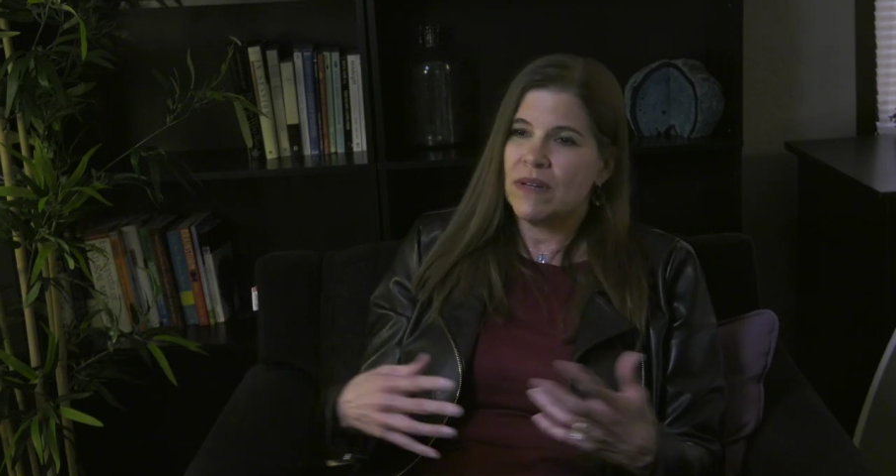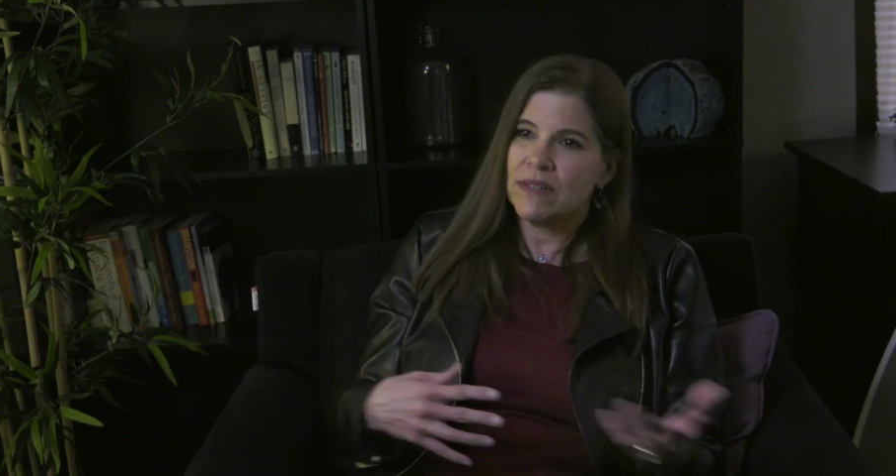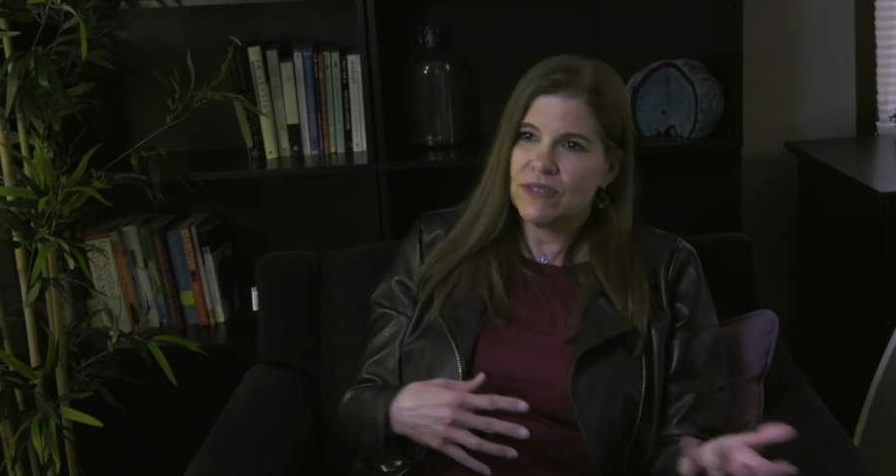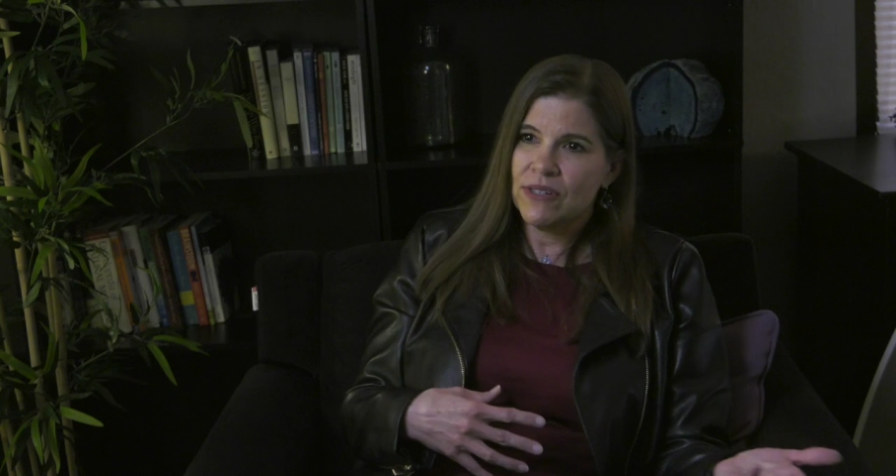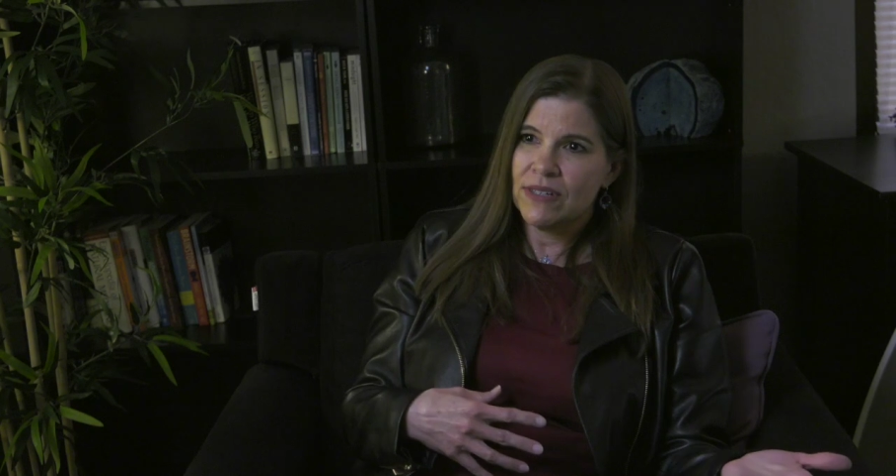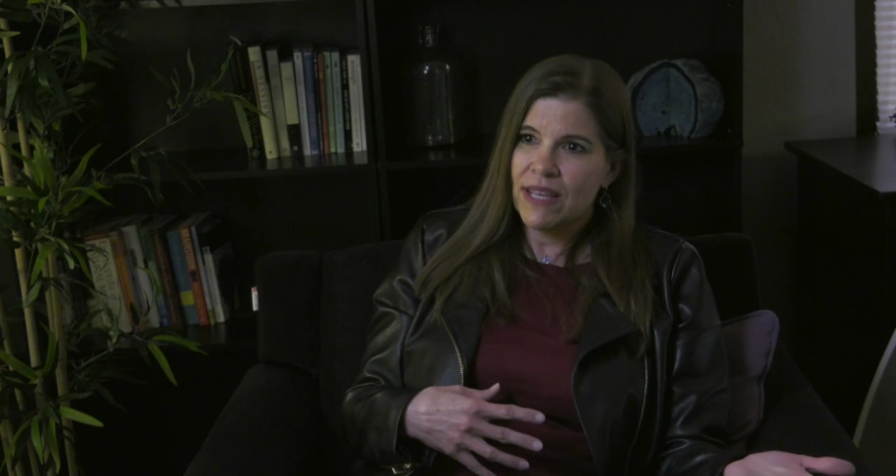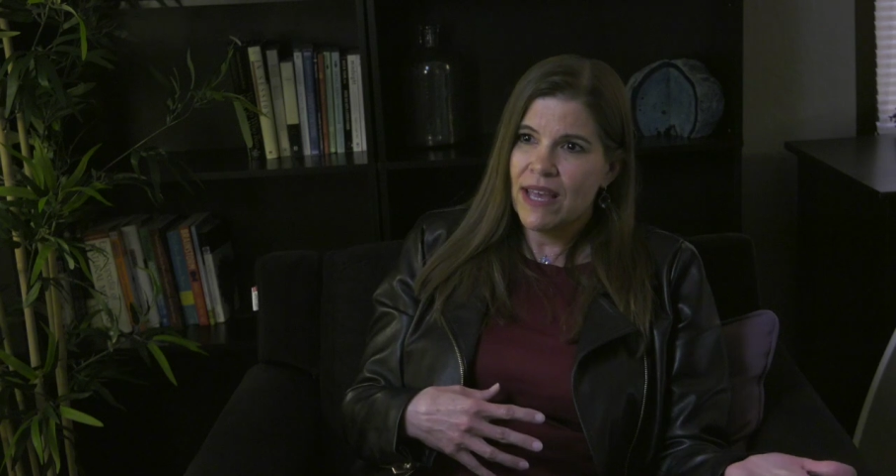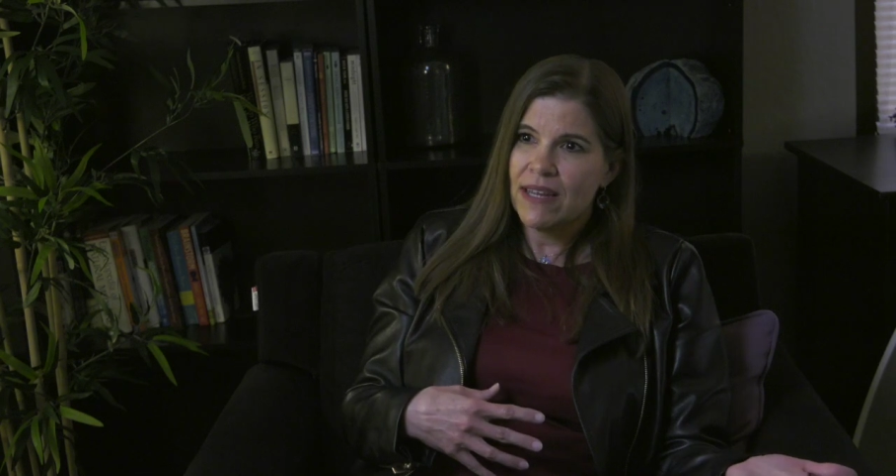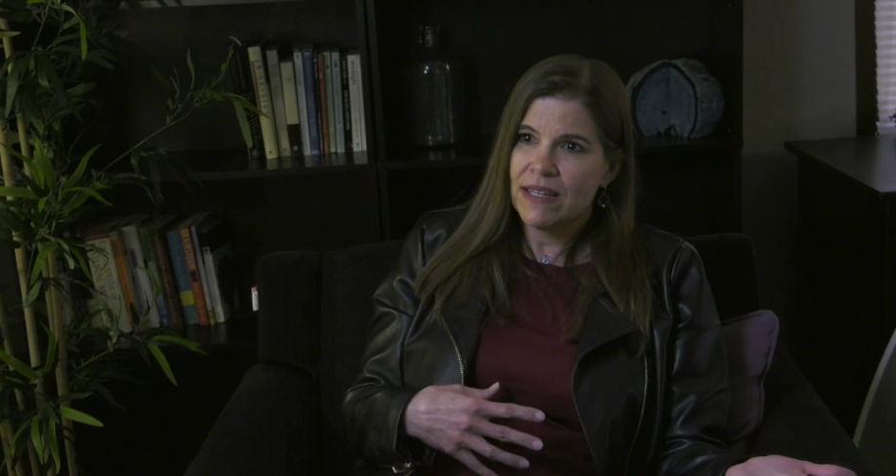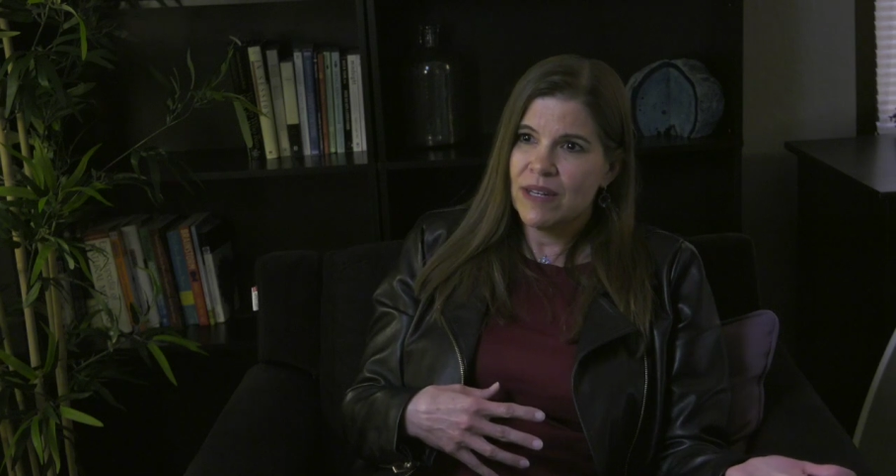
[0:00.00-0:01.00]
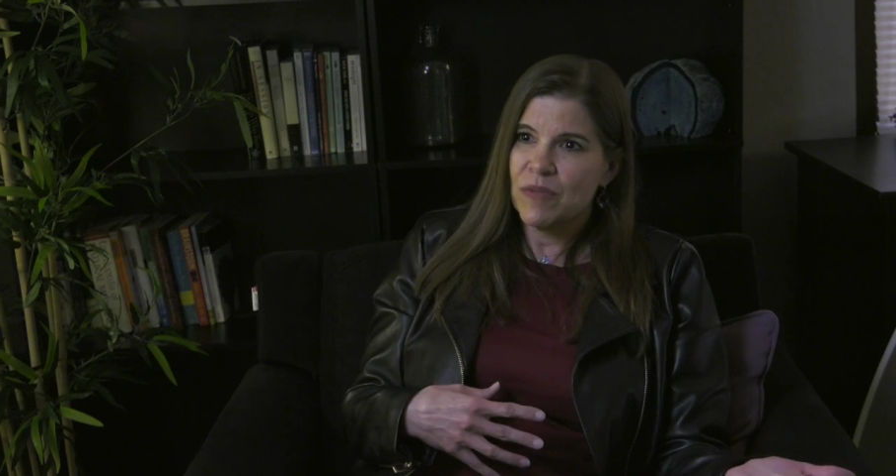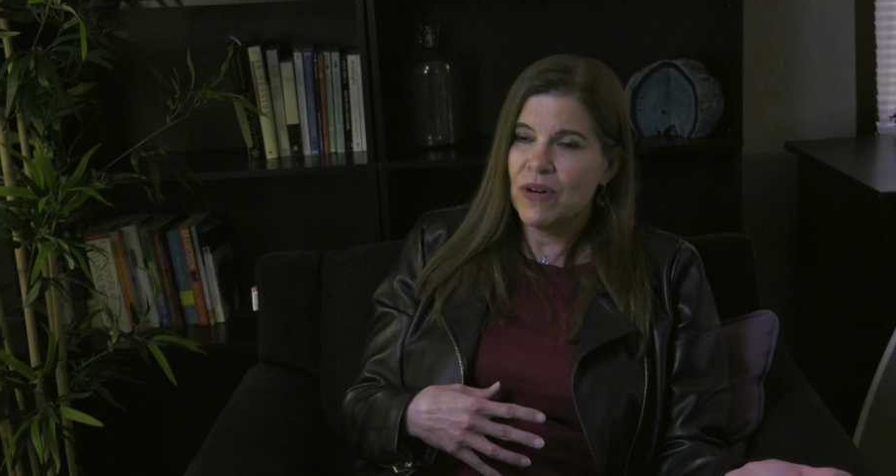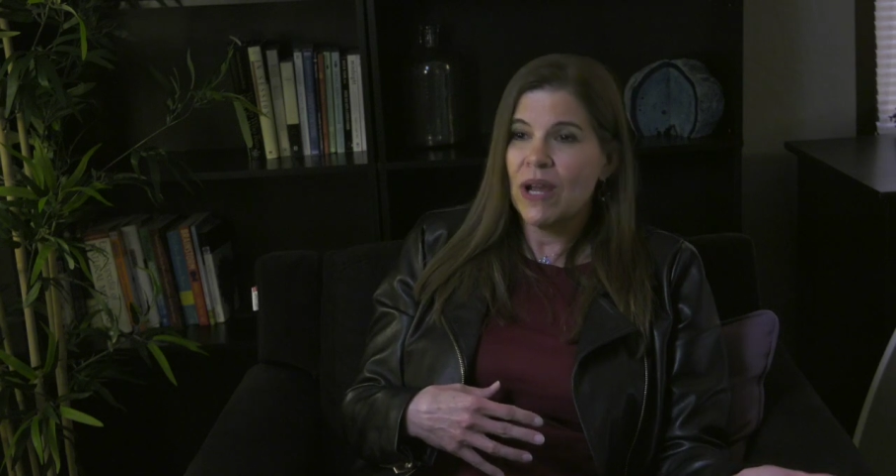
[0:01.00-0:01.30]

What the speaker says: I'm not a drug addict anymore.